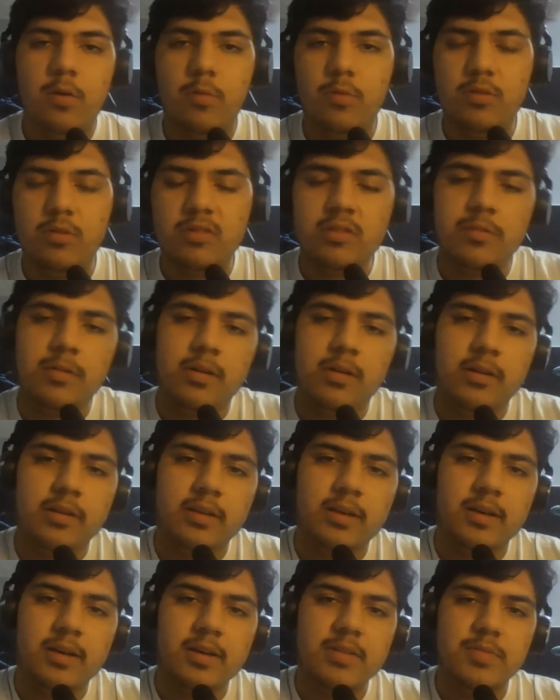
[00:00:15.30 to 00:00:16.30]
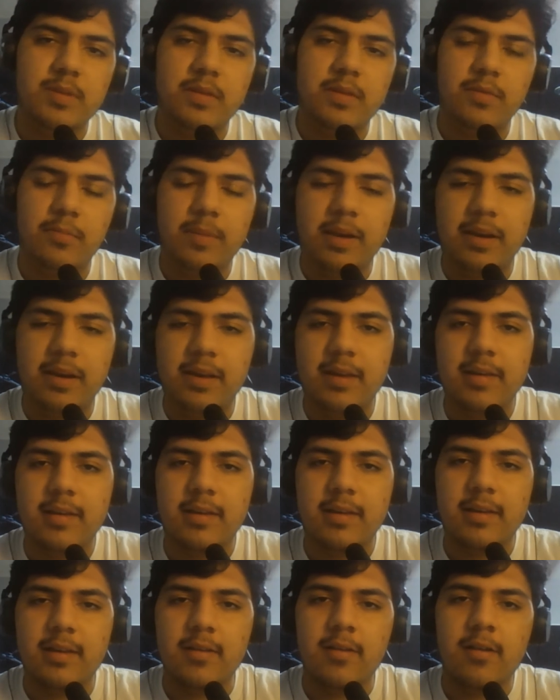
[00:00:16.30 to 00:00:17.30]
What's going on, guys? Medieval
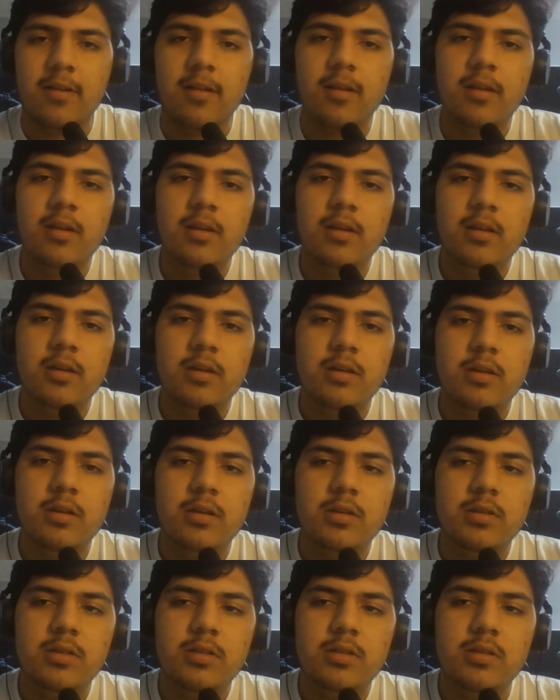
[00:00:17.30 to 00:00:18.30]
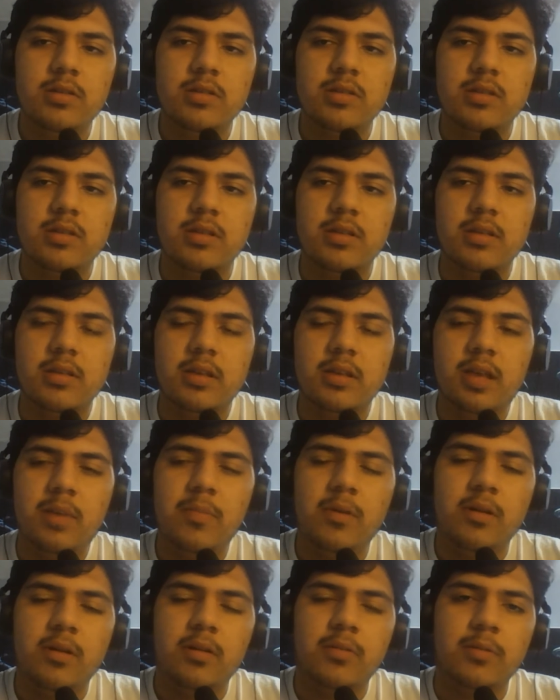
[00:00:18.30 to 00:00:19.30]
Maniac here. Just
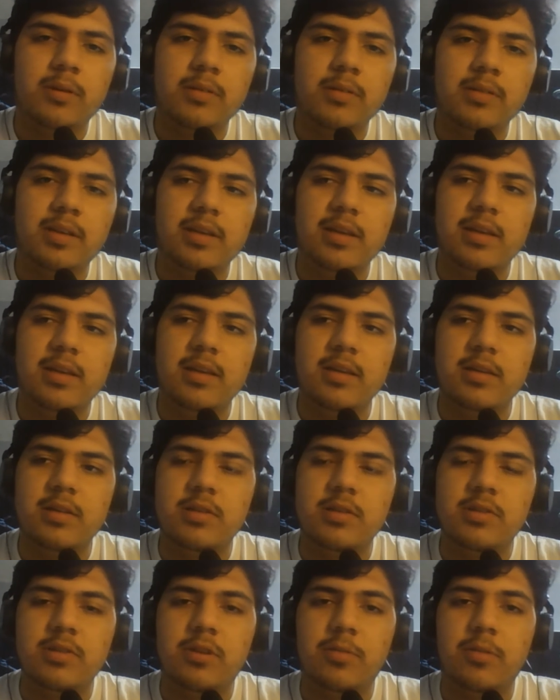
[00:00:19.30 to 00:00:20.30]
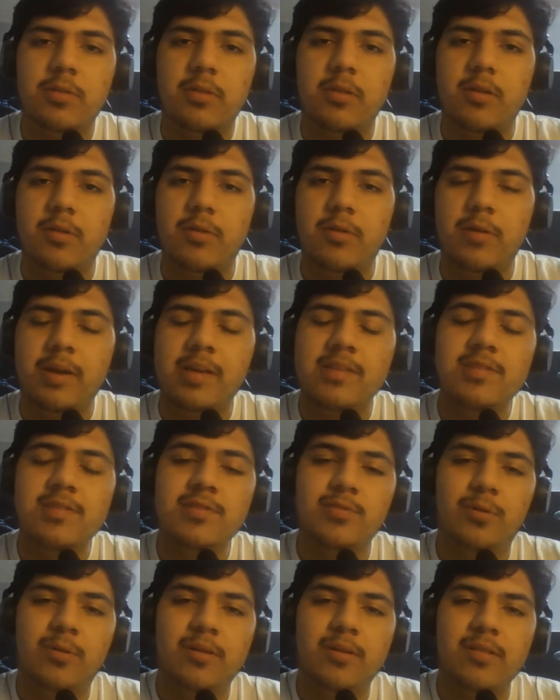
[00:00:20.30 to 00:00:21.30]
came on quick today to share with you a
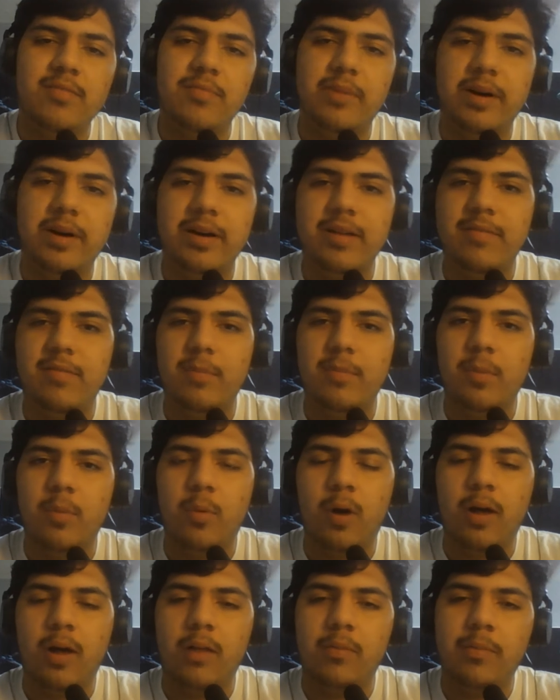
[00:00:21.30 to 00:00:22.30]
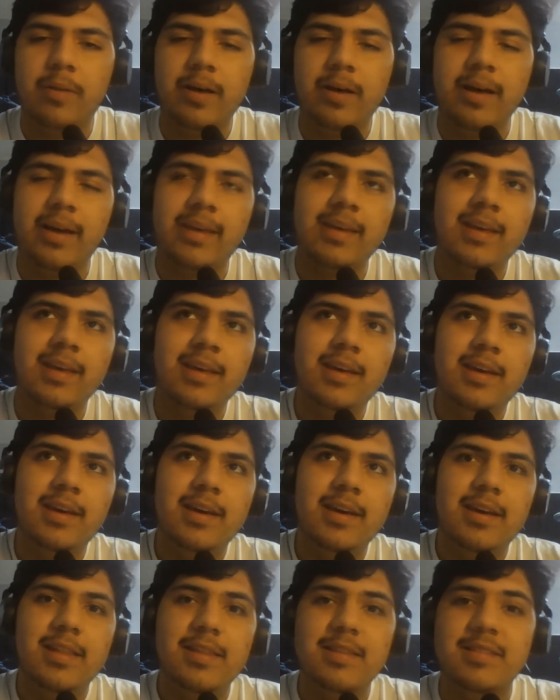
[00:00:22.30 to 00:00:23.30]
story of mine from a while back.
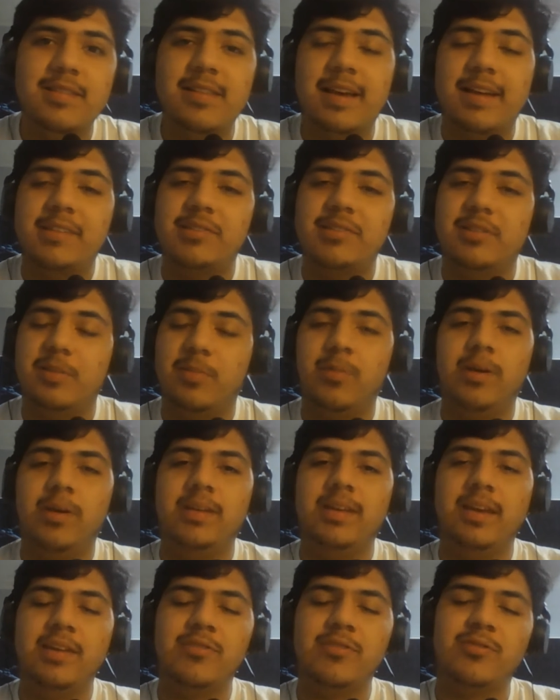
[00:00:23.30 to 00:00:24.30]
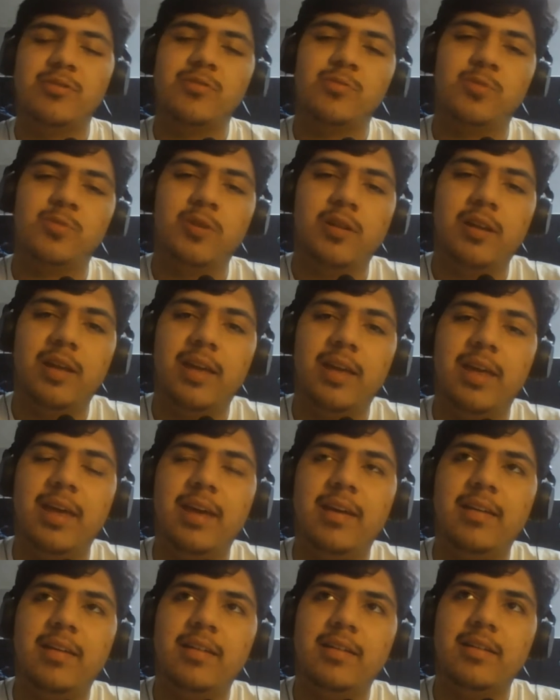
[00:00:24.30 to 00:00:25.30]
This is actually a pretty dangerous one,
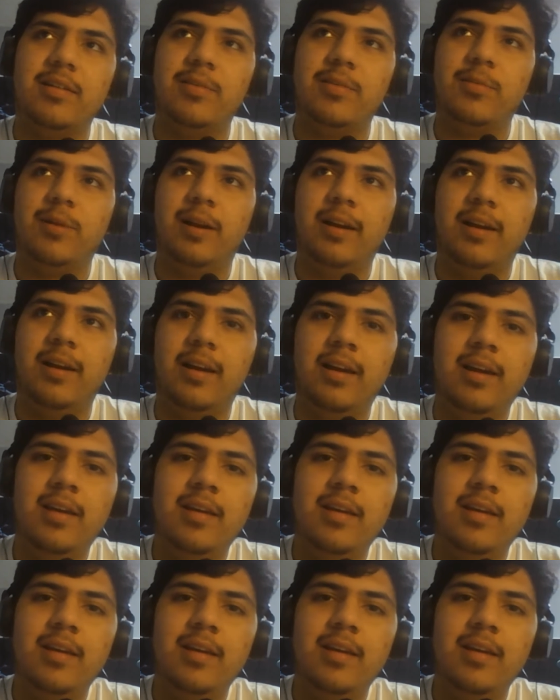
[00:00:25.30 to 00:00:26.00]
and